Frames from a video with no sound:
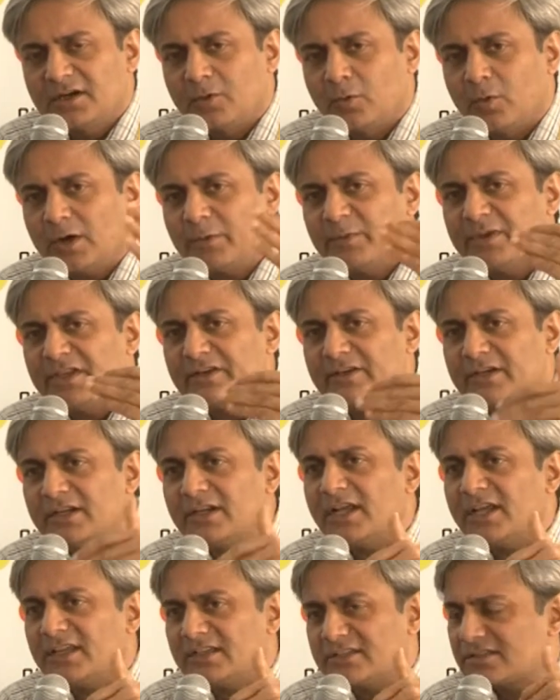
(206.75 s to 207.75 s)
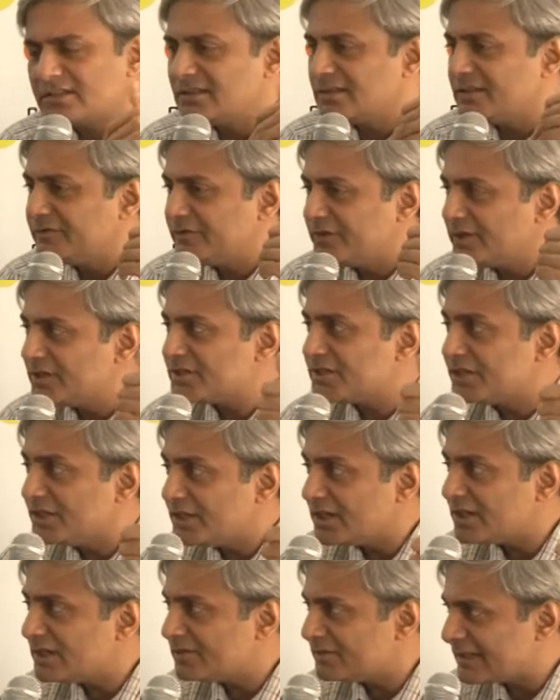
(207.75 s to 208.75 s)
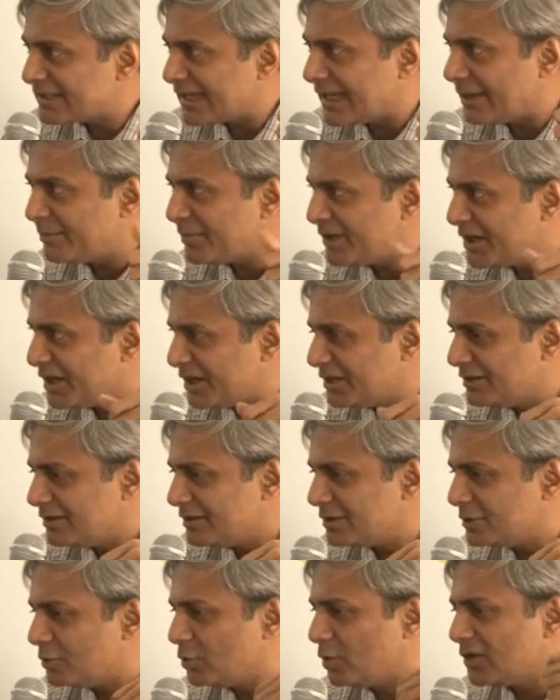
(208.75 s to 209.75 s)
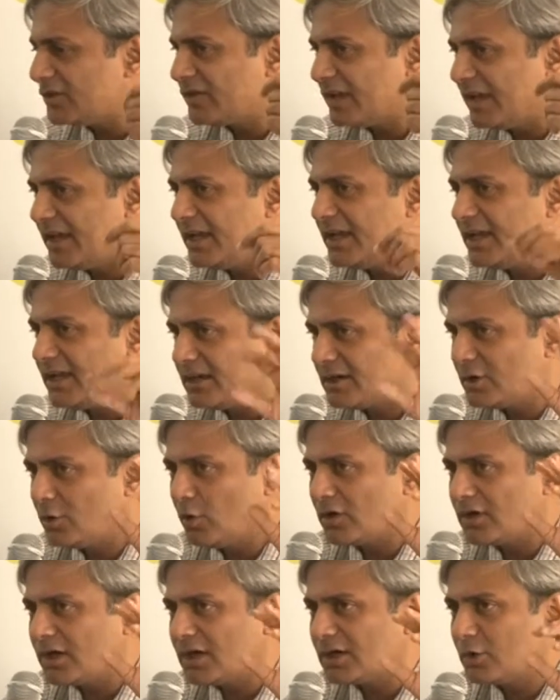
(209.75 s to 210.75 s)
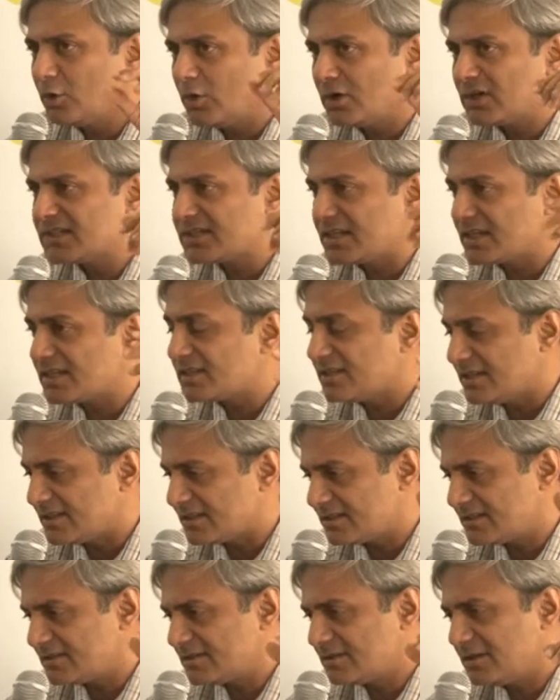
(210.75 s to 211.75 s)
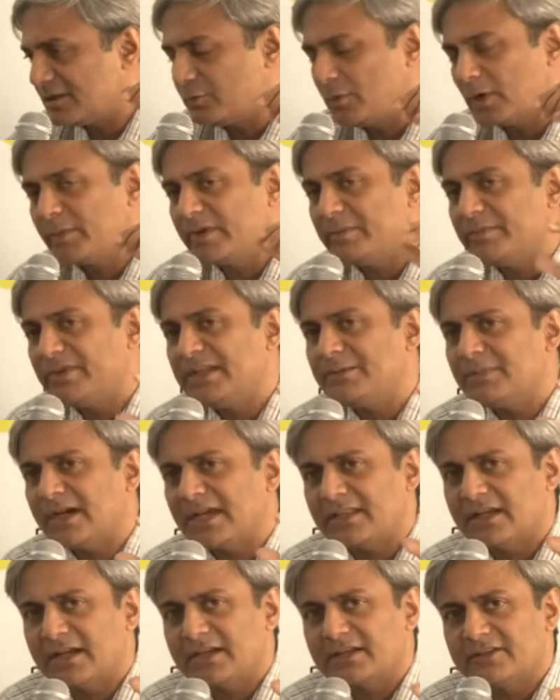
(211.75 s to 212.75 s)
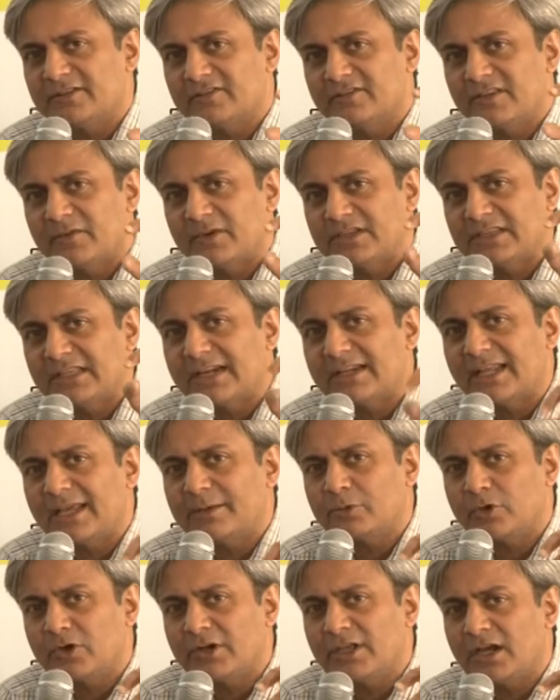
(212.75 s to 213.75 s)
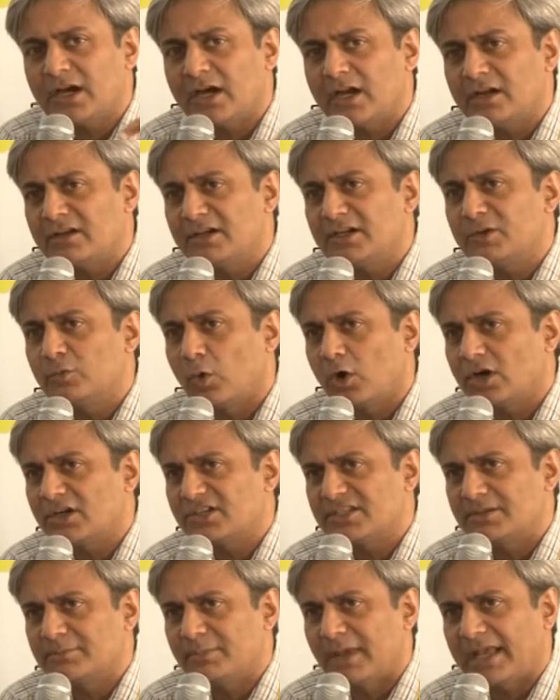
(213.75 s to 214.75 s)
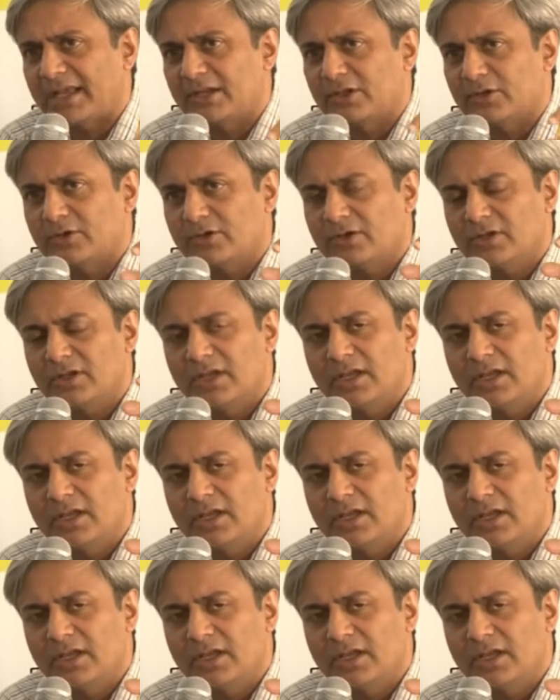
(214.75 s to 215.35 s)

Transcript: what we realized, the first year of the campaign was a quote-unquote success. And what we mean by that is there were that time only 100 wards in Bangalore.